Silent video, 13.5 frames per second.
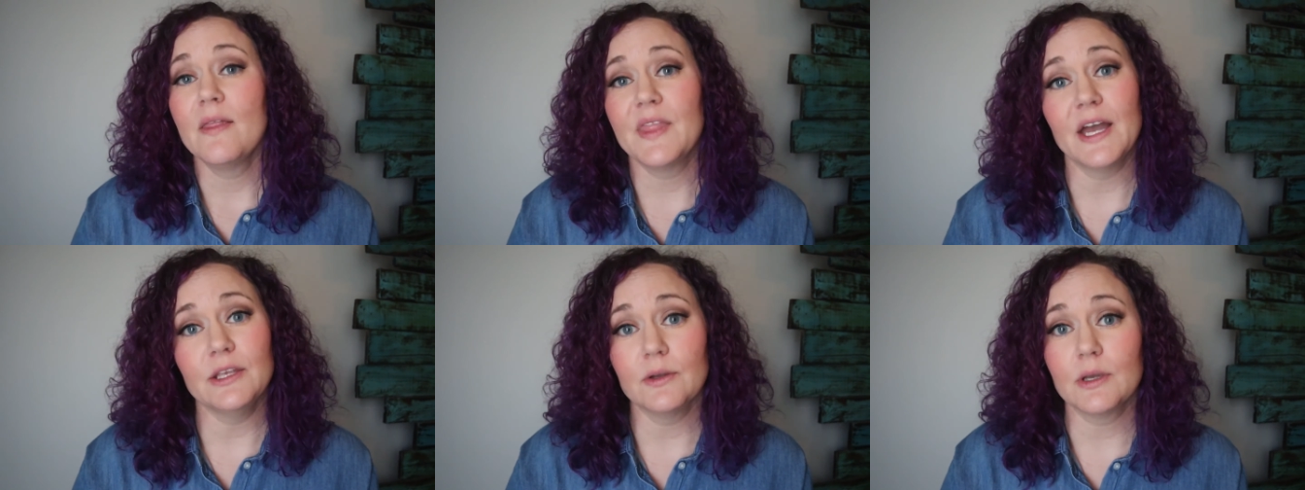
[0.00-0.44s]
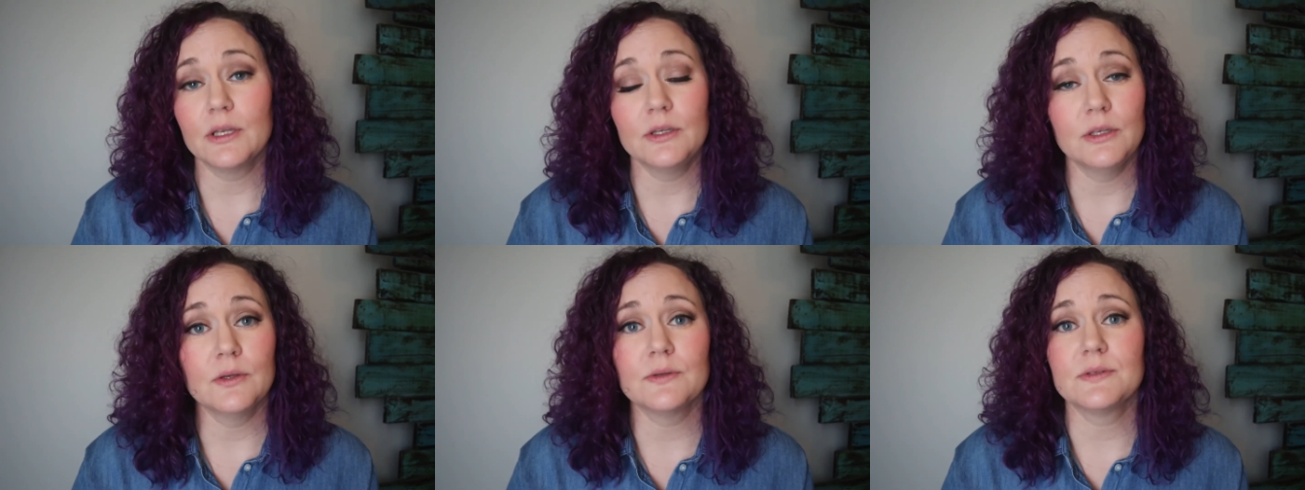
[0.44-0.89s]
that you
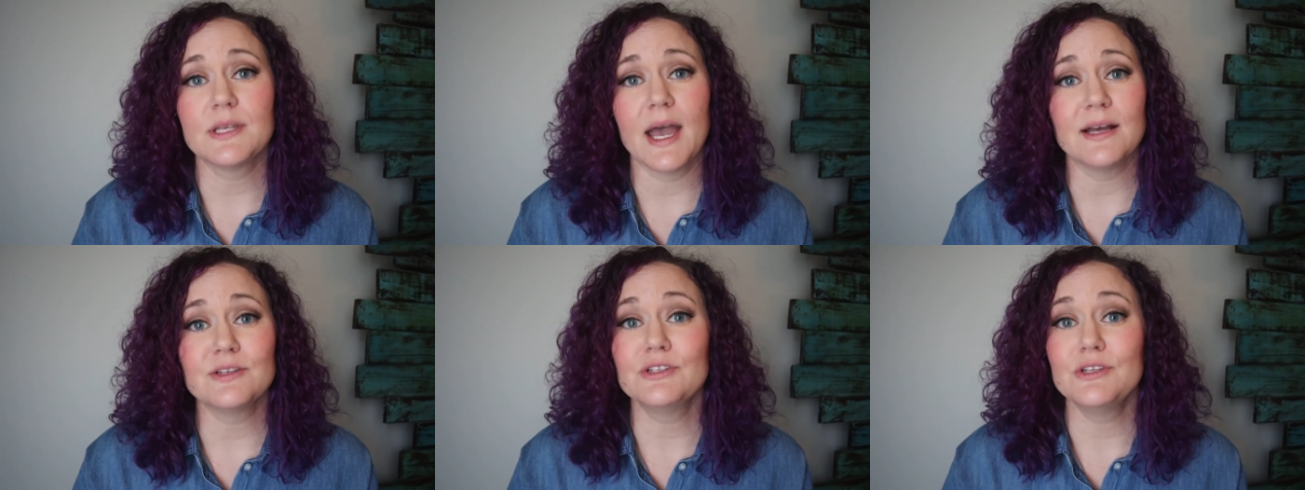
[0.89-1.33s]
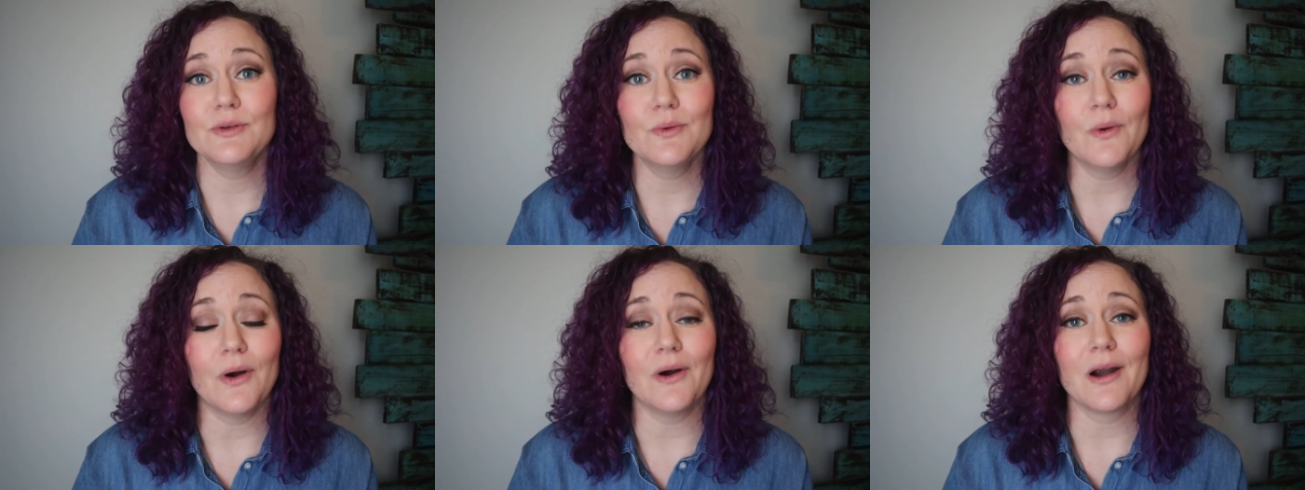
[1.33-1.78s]
can use as
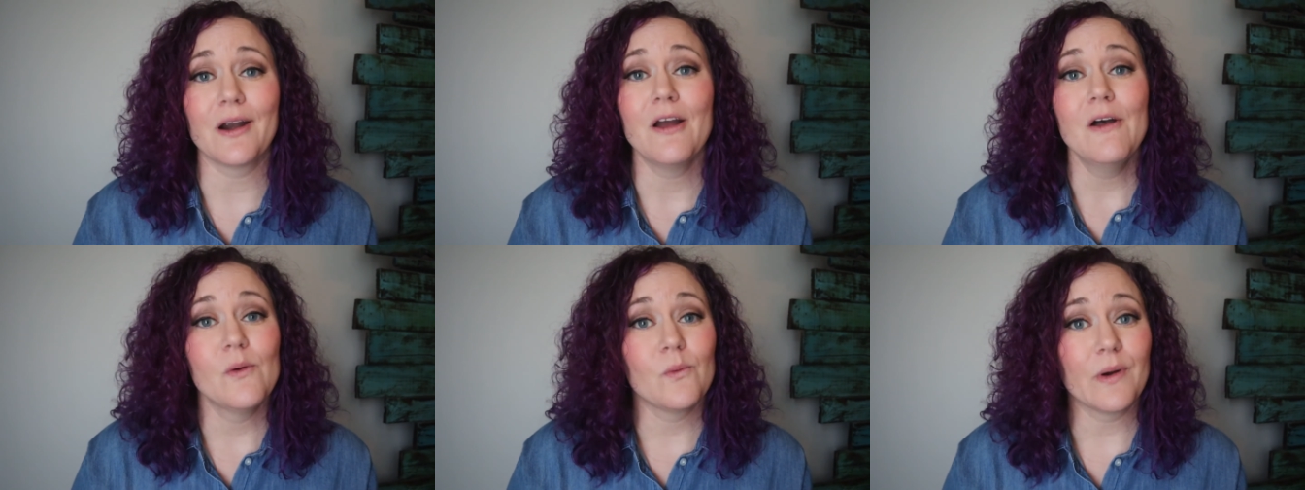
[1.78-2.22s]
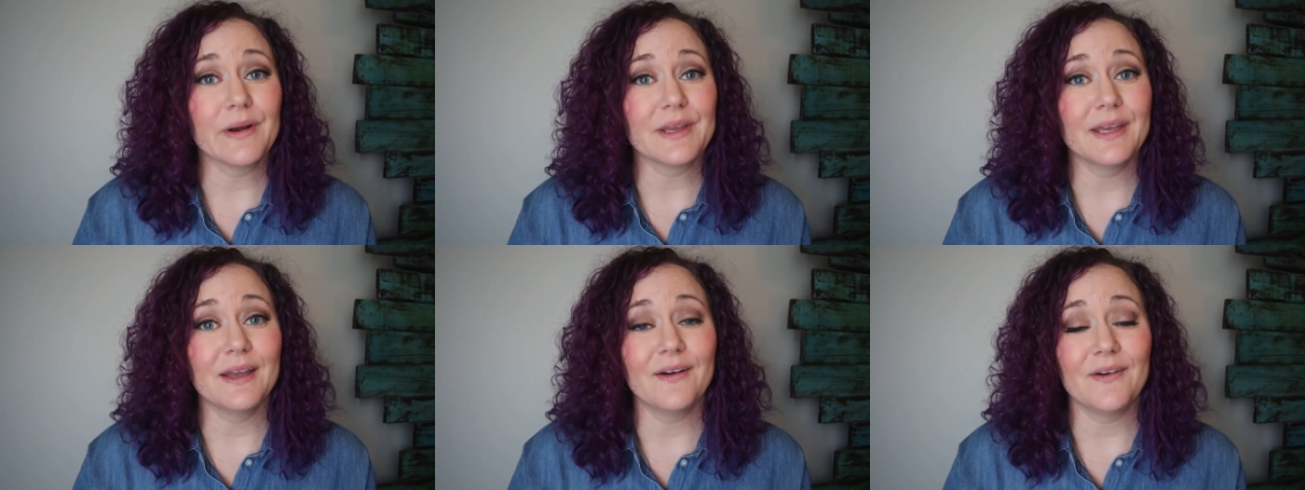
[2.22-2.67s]
you are
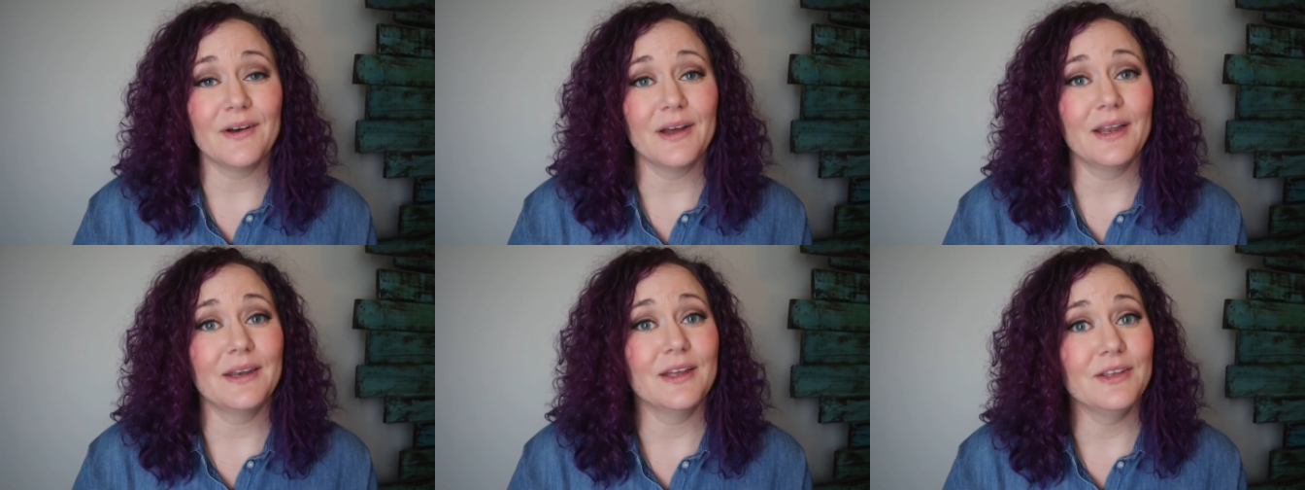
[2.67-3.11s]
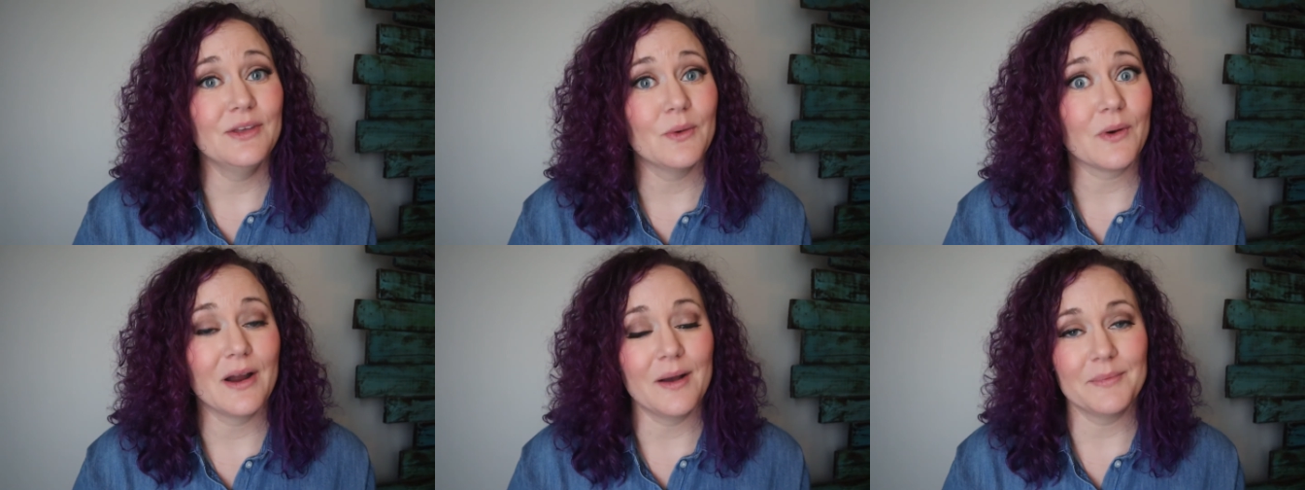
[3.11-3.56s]
working on
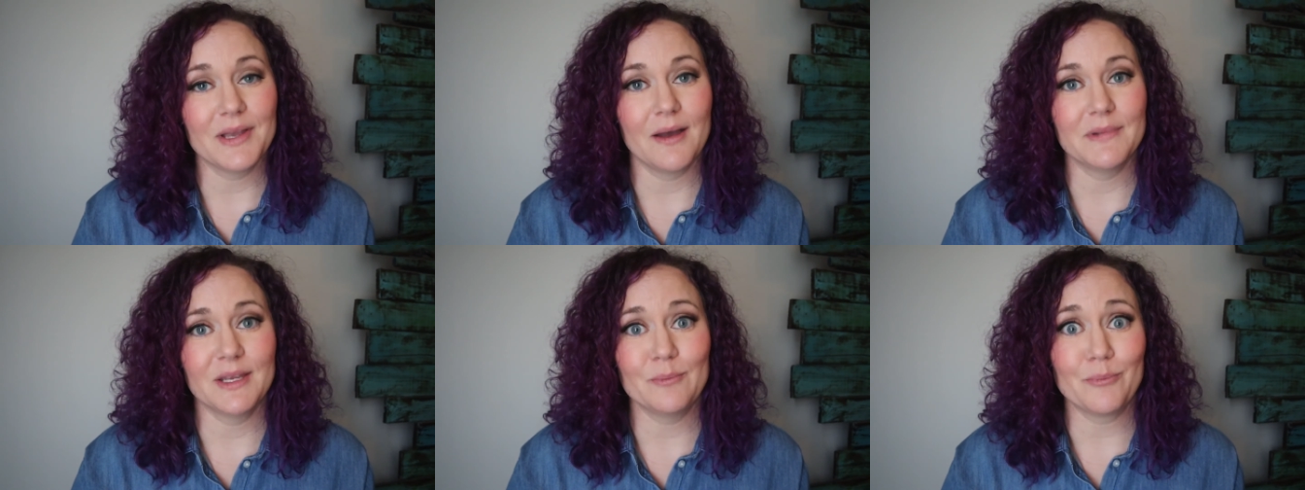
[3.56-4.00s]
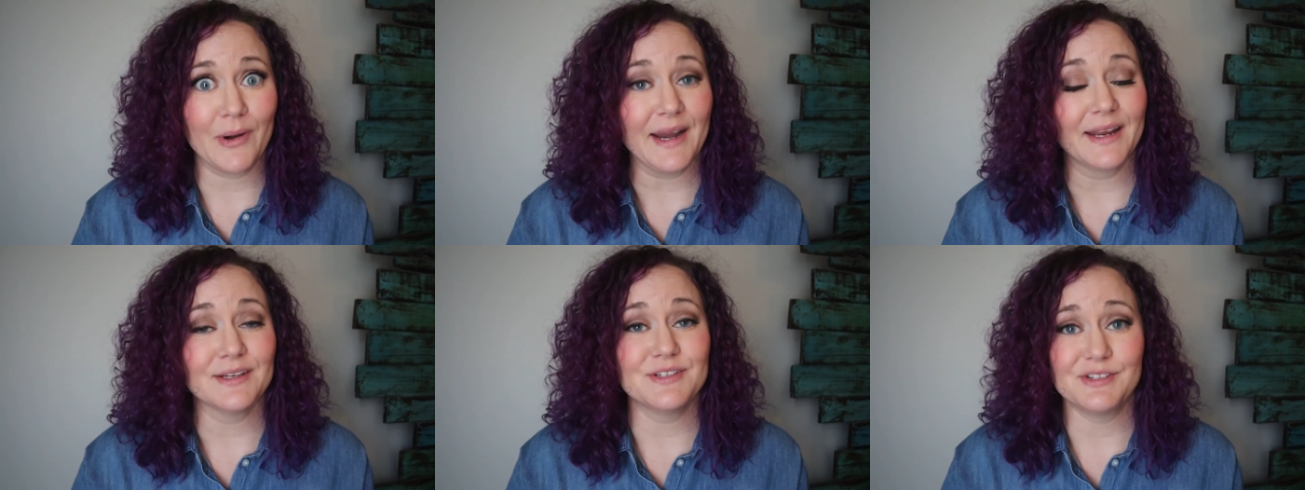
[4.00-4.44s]
your upcoming
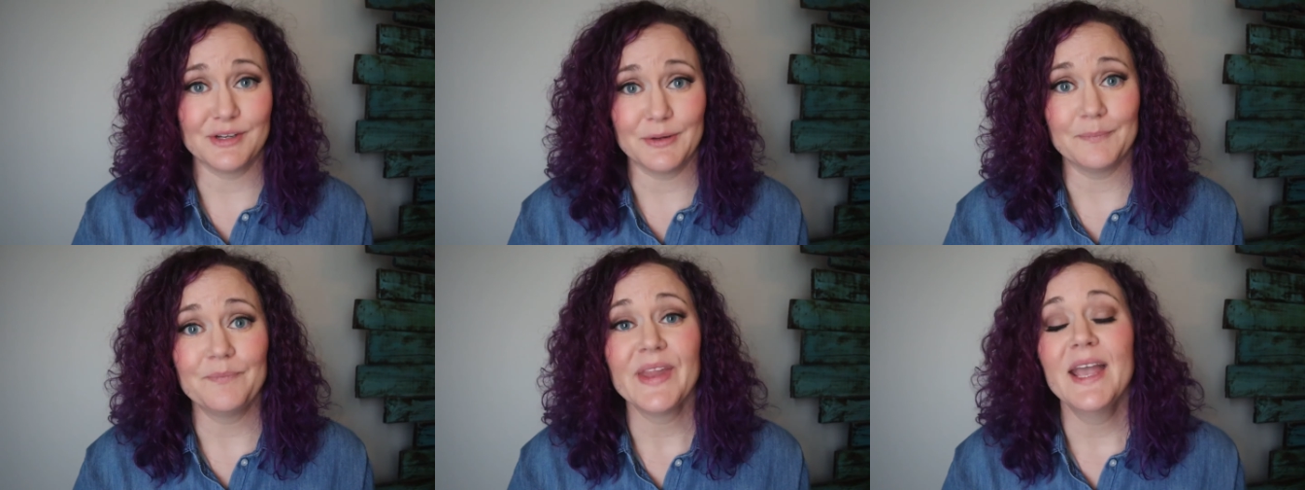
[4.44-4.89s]
brand shoot.